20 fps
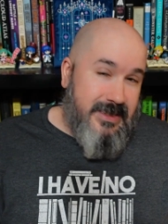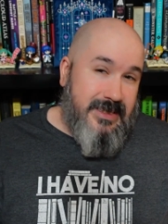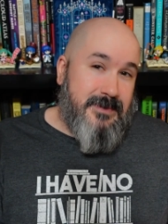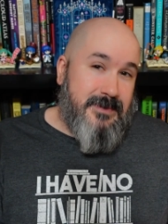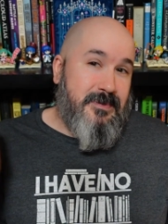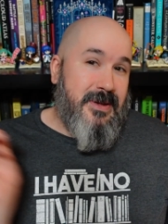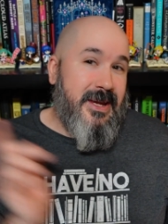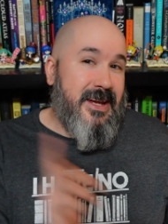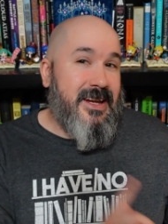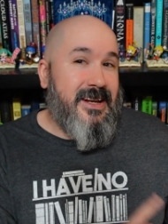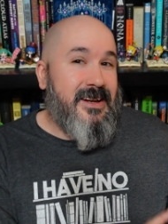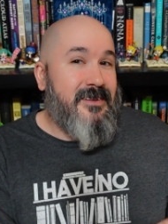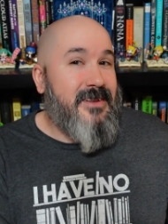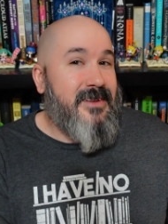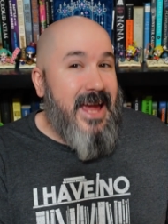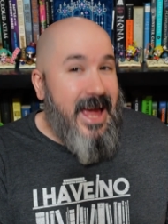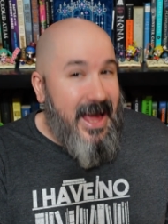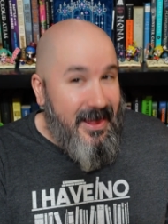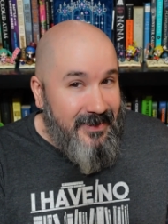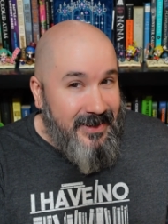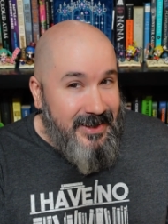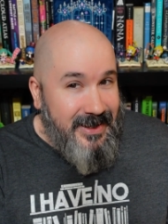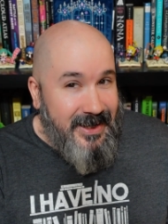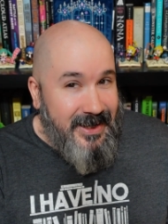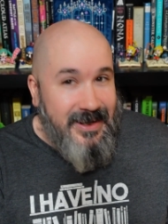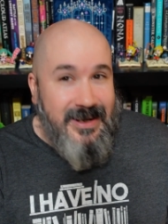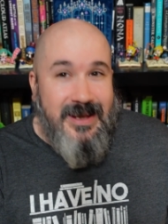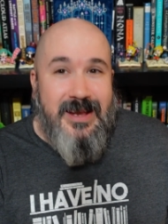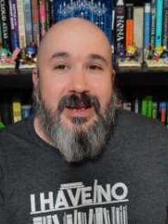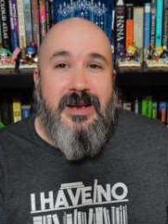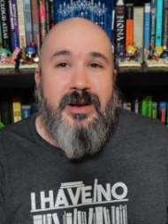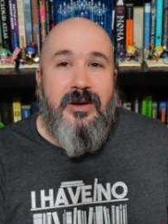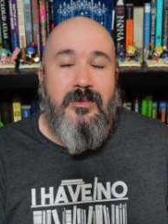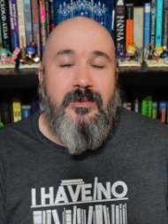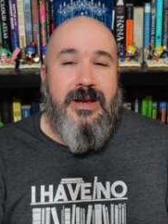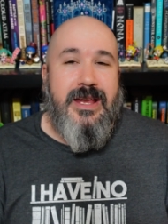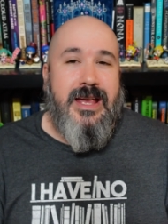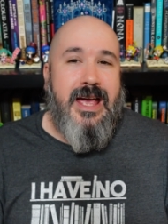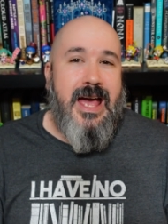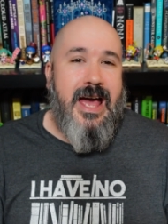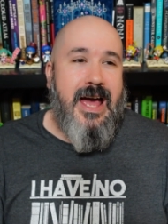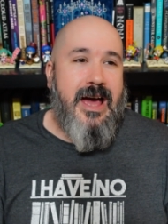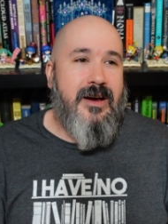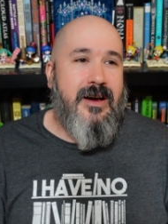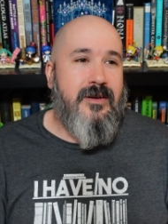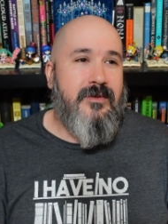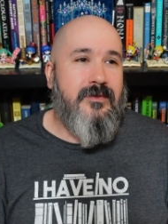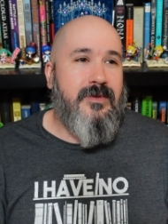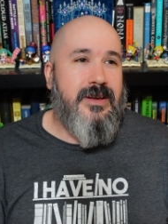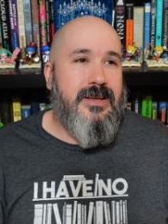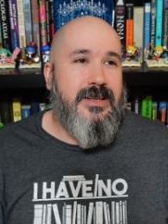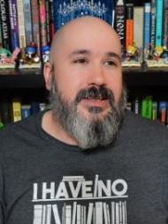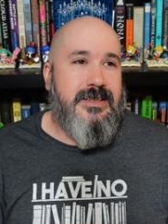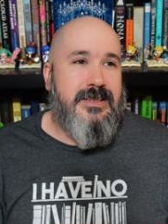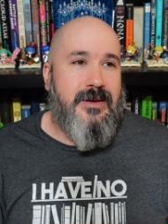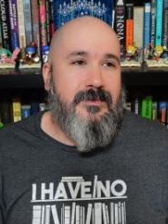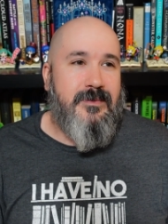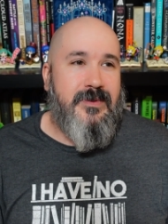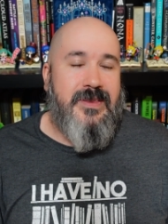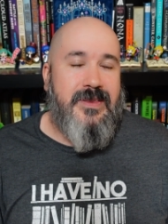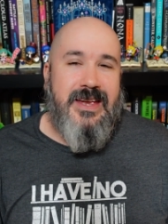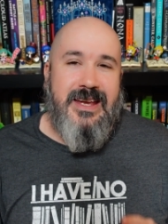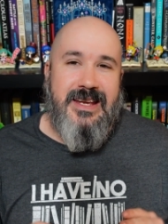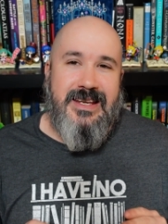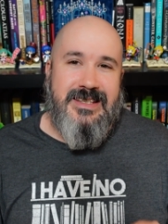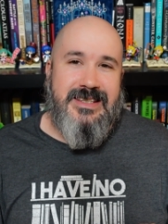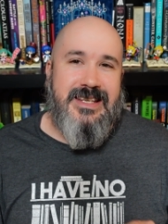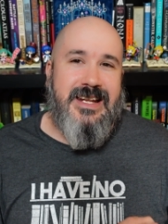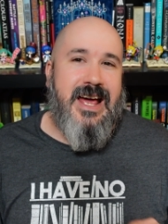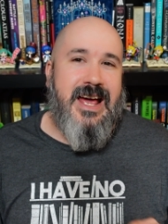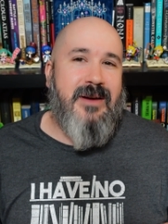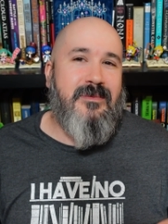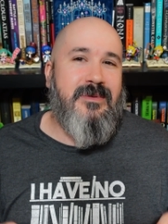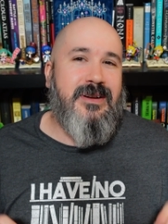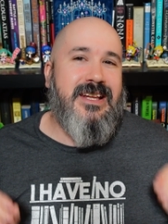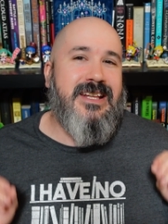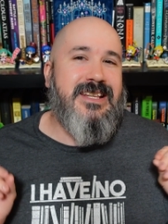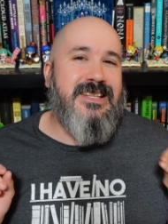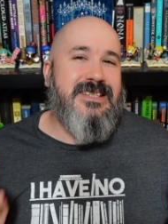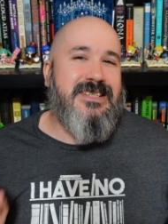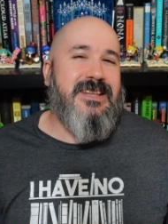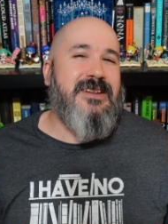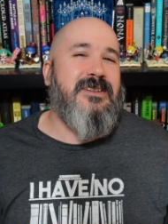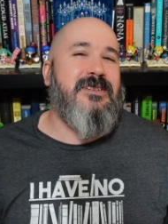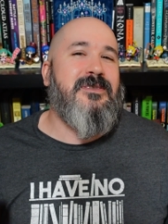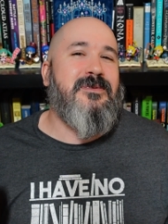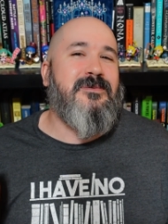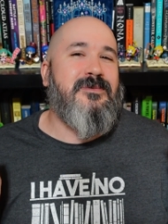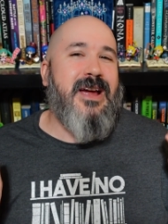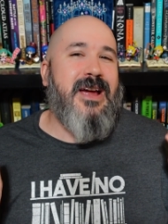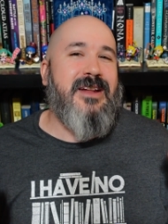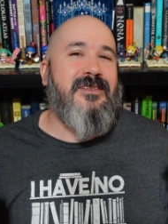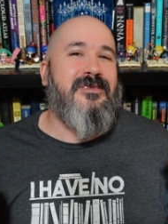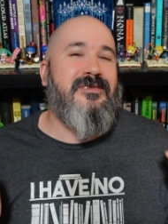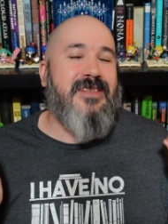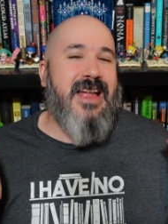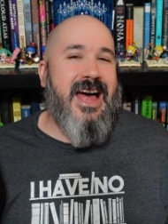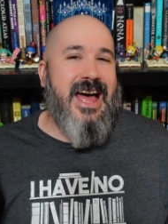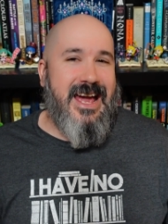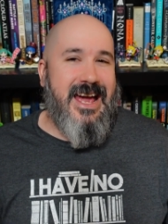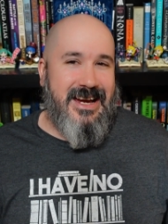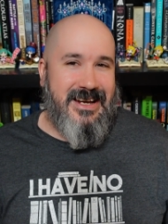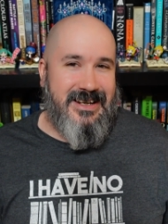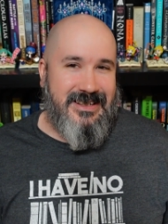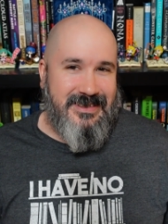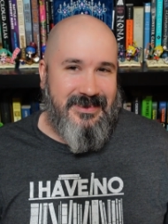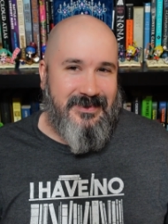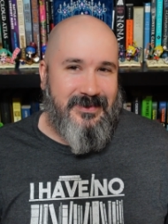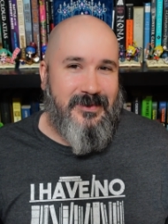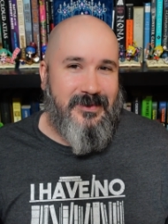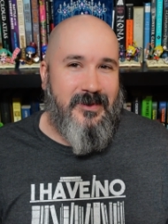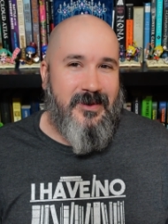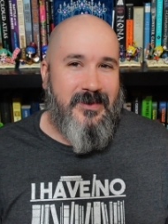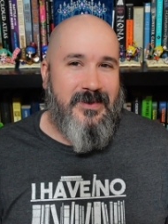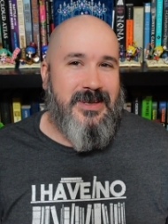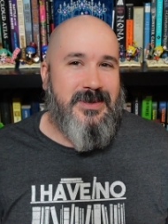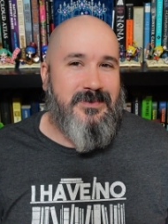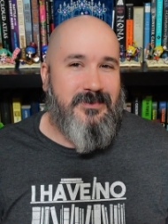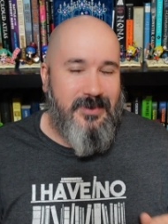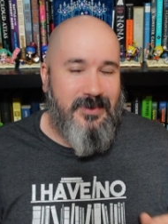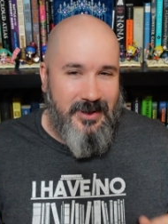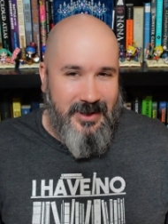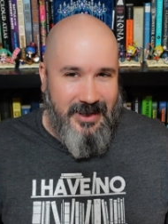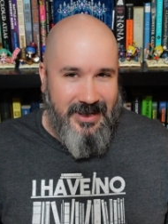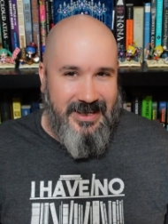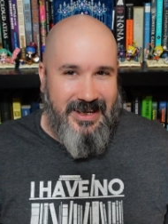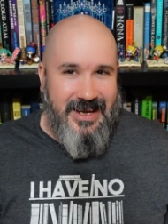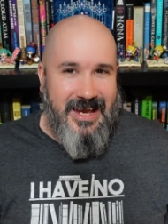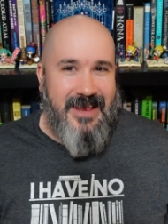Speaking of Kaladin, we have some things that I would consider red flags for this book,